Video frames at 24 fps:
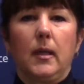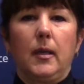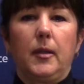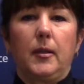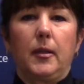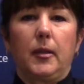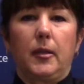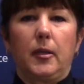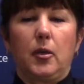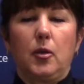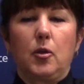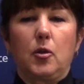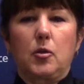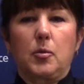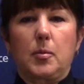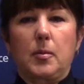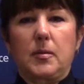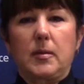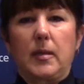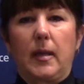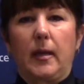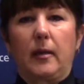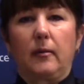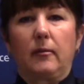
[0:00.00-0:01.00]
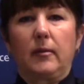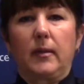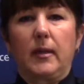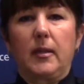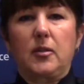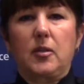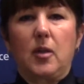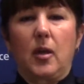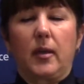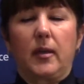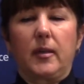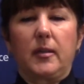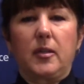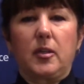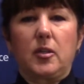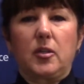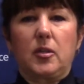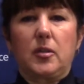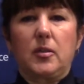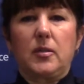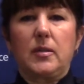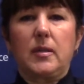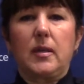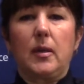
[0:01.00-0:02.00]
The accused was later released on
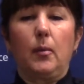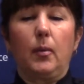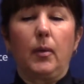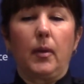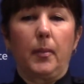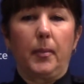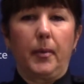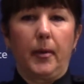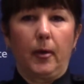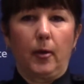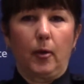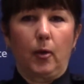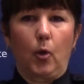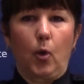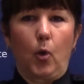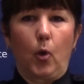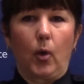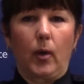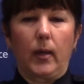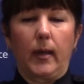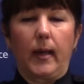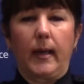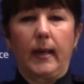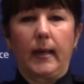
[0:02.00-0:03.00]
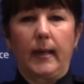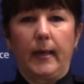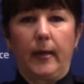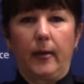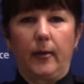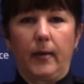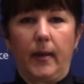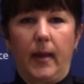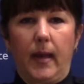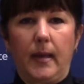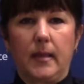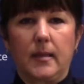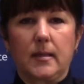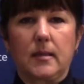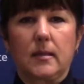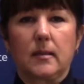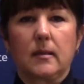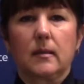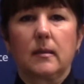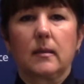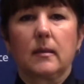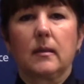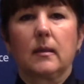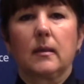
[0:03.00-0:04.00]
conditions and he will appear in court at a later date.
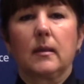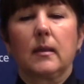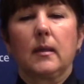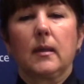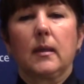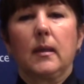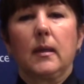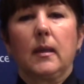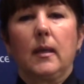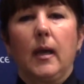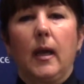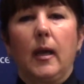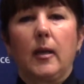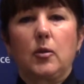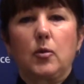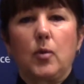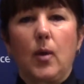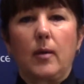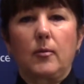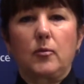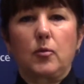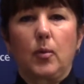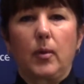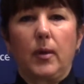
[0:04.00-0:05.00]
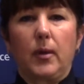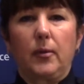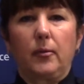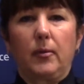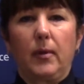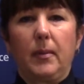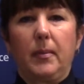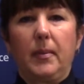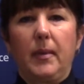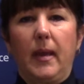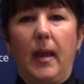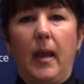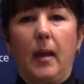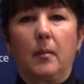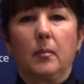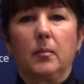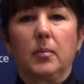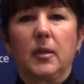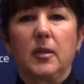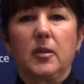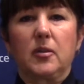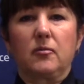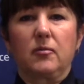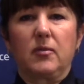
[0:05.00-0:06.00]
At 12:23 p.m.,
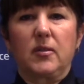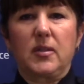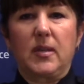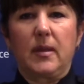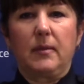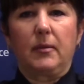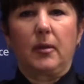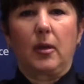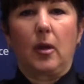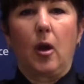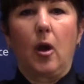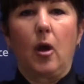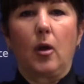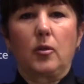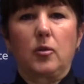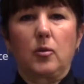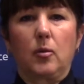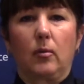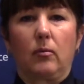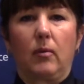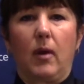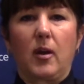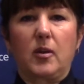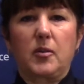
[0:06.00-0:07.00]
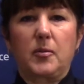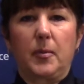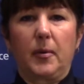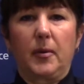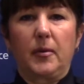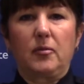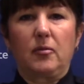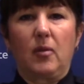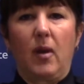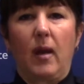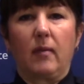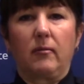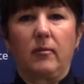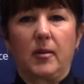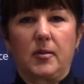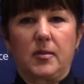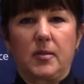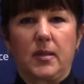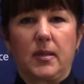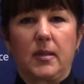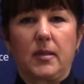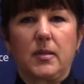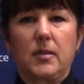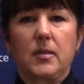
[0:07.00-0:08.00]
police received a call to a Roxbury Drive
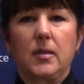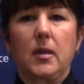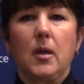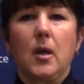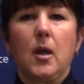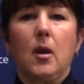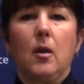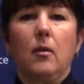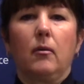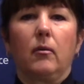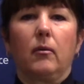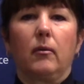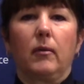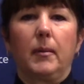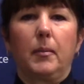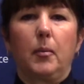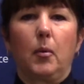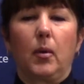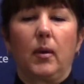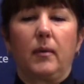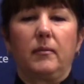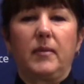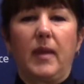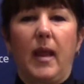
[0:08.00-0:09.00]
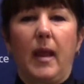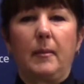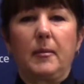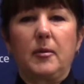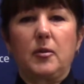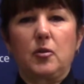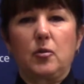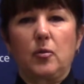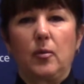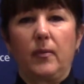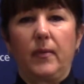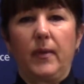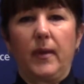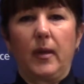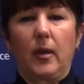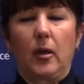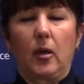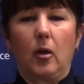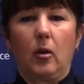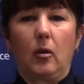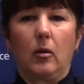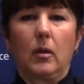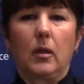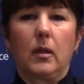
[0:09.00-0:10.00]
residence for a report of damage to a
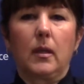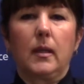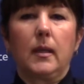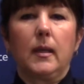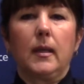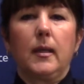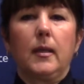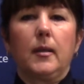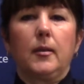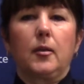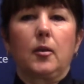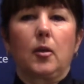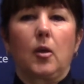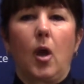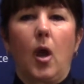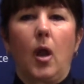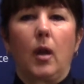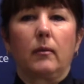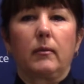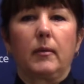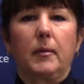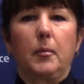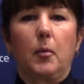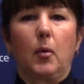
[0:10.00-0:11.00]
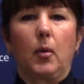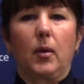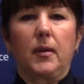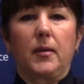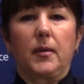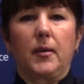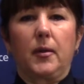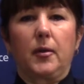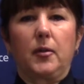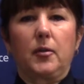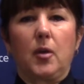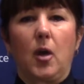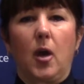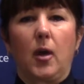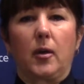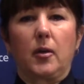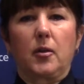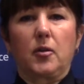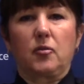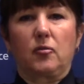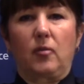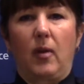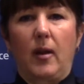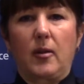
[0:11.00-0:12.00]
vehicle. The caller reported that her daughter
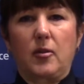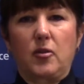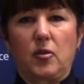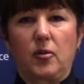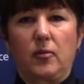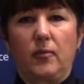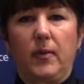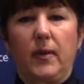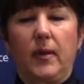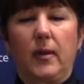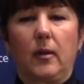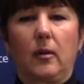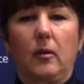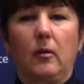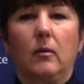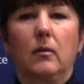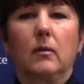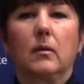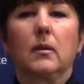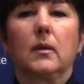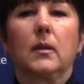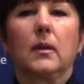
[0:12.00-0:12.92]
scratched her vehicle.